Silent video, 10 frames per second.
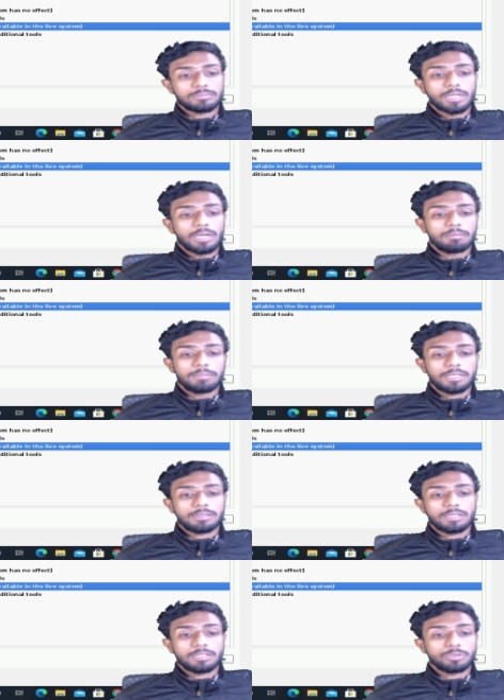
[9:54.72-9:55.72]
uh, but
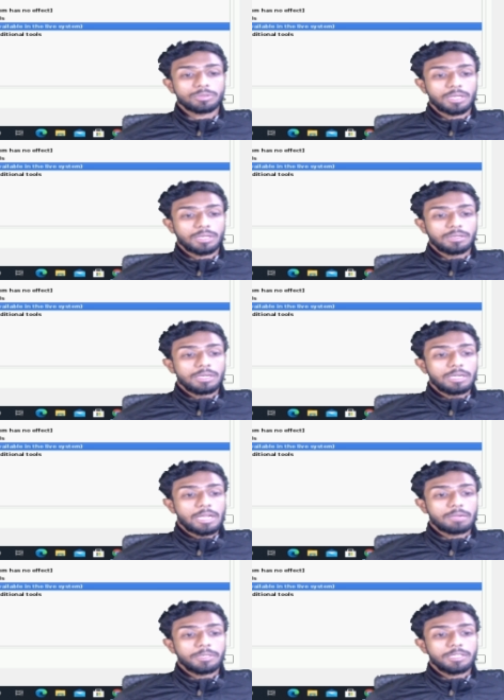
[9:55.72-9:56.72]
it's okay
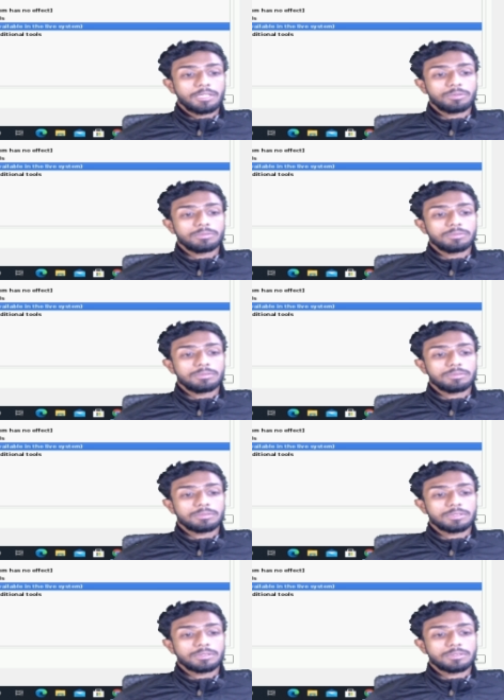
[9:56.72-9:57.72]
recommended tool
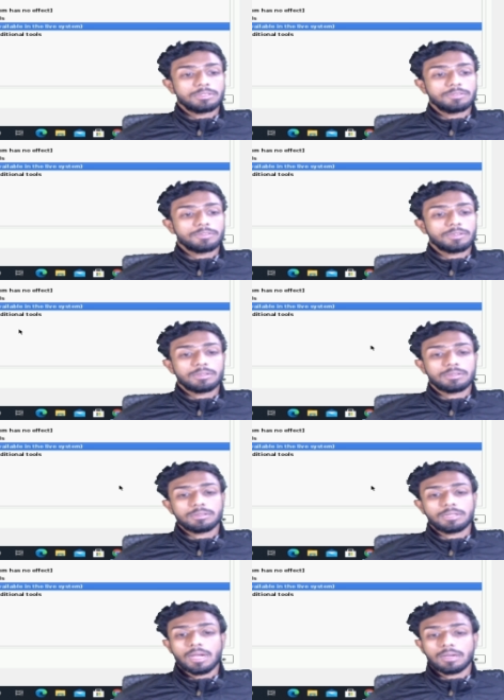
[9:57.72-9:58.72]
it's default
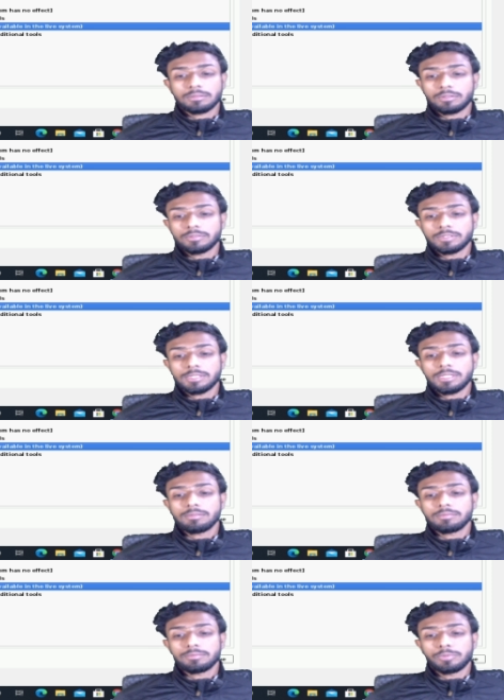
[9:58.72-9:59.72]
yeah obviously
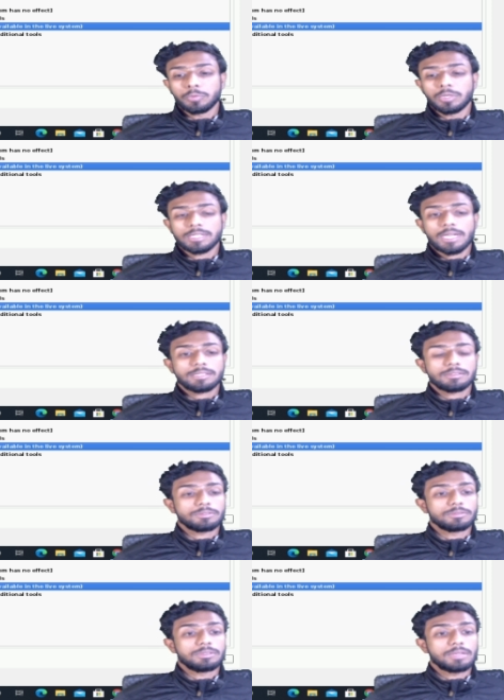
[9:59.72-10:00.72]
you want that
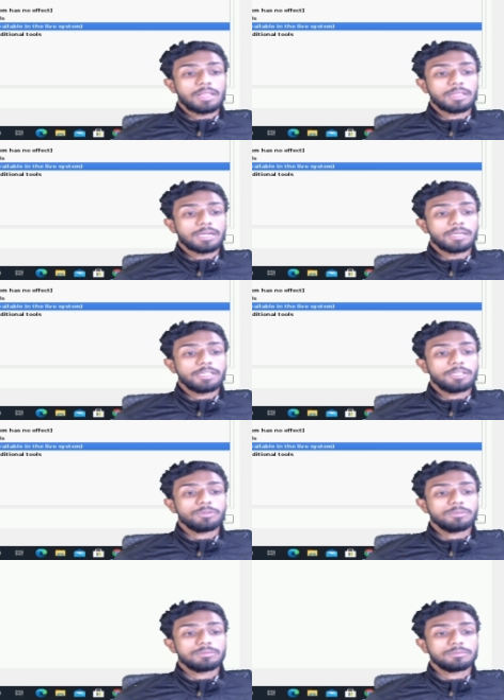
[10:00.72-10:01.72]
so i'll
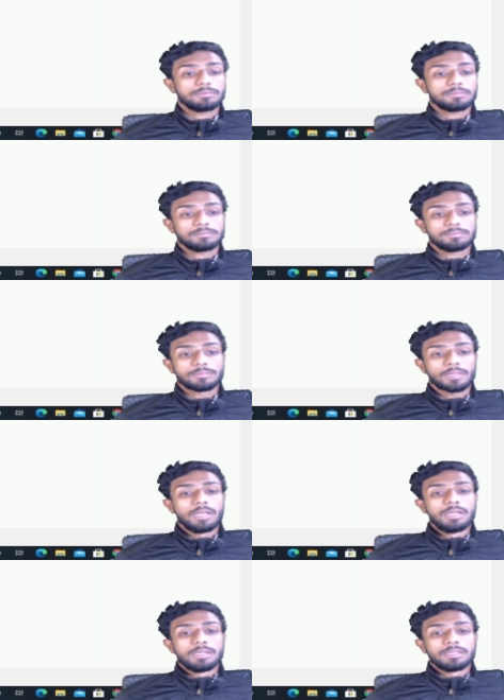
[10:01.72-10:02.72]
continue
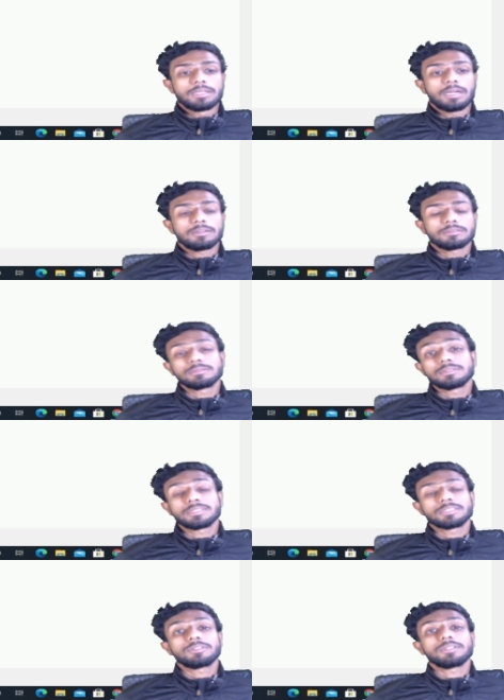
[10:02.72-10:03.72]
now
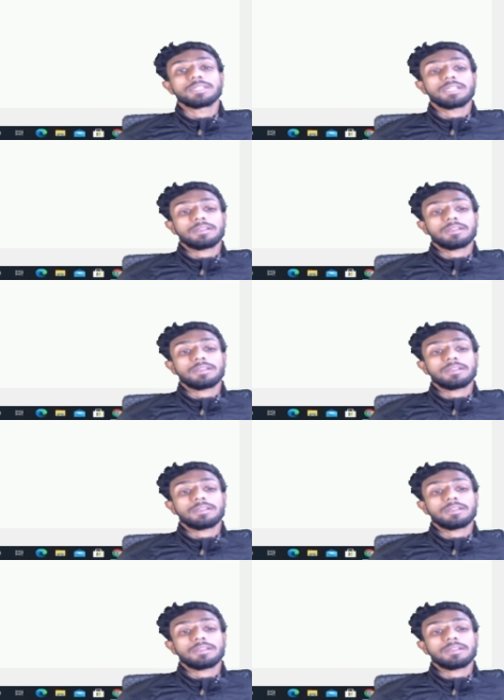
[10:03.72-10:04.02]
this is gonna take